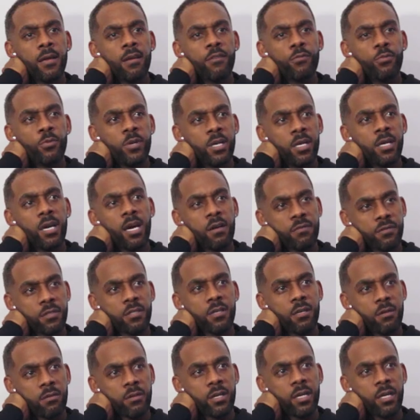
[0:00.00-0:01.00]
if we have
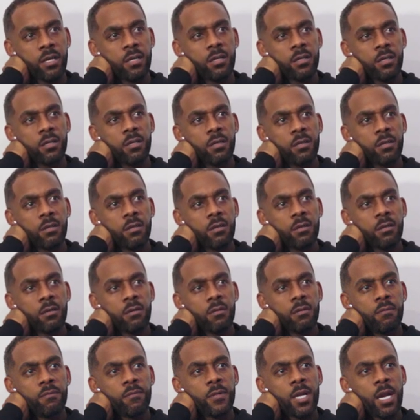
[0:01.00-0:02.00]
to go there,
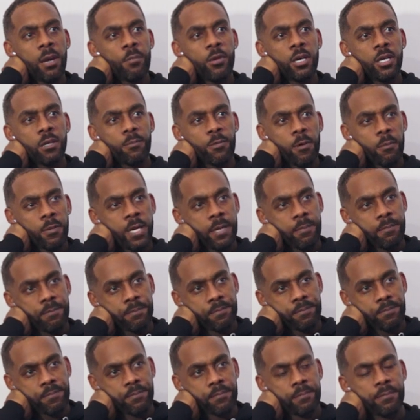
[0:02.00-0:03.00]
then I'm going to probably
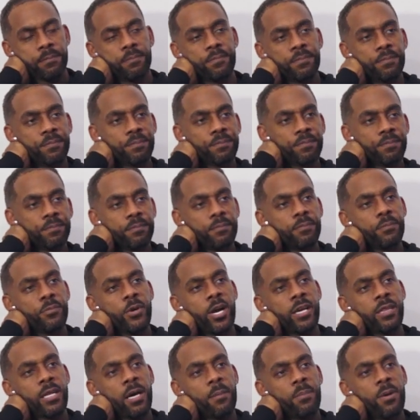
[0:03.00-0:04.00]

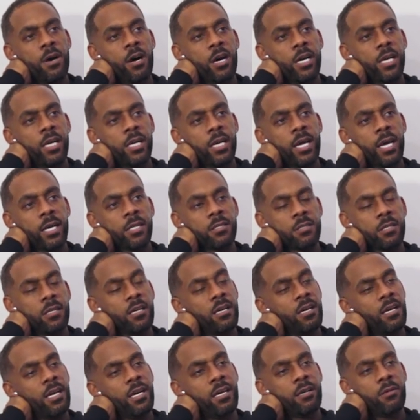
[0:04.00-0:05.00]
break that part of your neck. It's
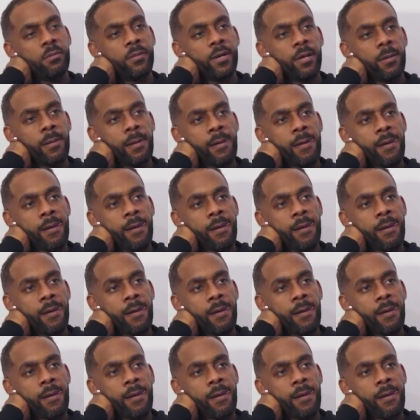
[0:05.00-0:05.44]
going to hurt a little bit.